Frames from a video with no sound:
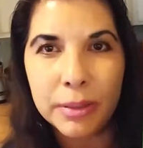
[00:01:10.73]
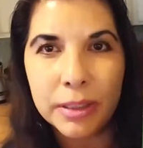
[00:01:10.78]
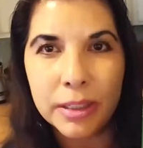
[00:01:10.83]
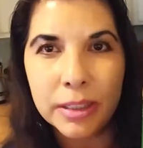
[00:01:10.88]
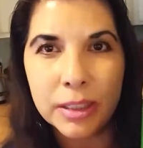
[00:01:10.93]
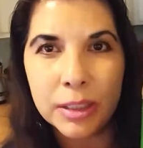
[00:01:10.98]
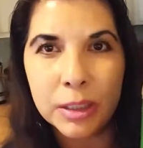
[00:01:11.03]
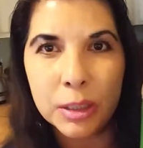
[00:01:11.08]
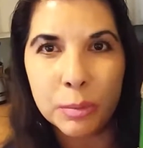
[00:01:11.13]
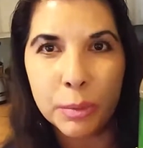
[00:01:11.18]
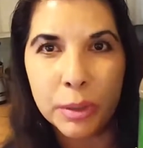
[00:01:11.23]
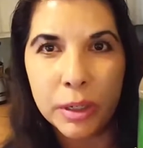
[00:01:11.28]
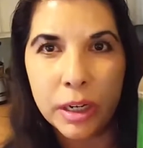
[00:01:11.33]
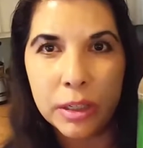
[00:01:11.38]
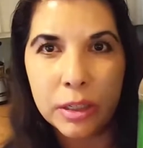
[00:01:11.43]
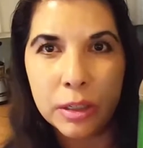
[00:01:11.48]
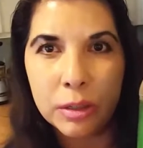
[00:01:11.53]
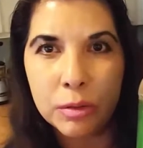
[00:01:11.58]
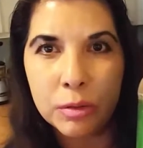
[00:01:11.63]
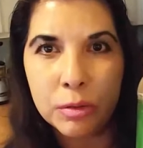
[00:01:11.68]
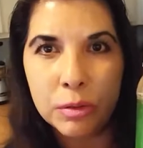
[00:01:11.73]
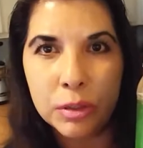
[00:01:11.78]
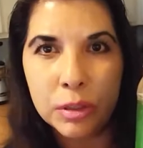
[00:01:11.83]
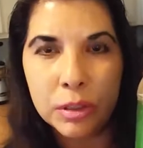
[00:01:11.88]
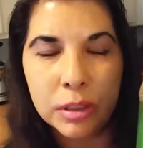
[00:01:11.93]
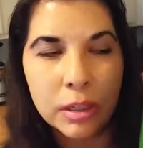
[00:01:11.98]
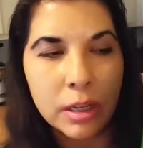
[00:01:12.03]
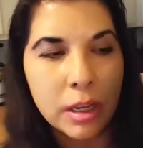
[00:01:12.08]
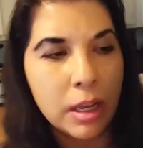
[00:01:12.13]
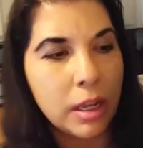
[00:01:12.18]
And this is the one I
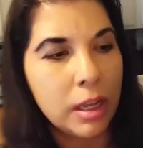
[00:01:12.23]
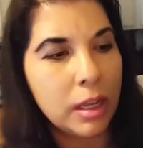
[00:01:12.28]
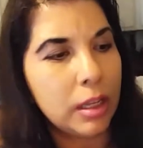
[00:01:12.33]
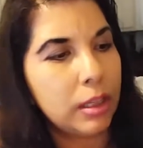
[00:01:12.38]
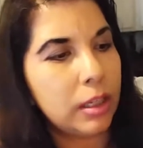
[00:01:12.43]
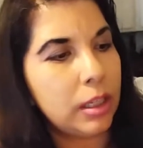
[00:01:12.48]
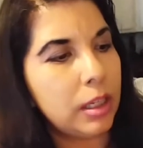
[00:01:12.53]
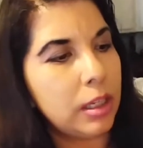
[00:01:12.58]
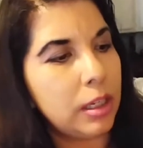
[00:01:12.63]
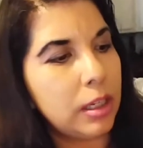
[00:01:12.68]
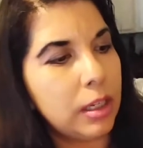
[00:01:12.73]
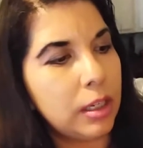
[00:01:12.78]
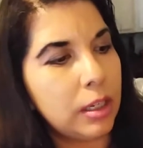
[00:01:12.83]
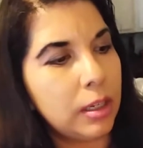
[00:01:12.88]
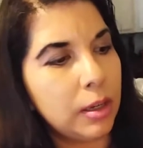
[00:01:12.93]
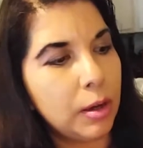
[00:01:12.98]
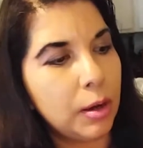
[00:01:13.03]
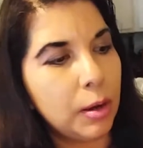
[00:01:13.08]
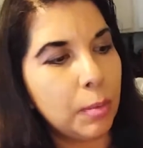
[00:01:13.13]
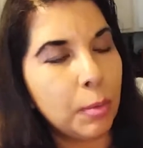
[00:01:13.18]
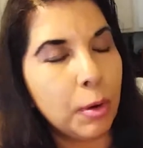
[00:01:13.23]
use, the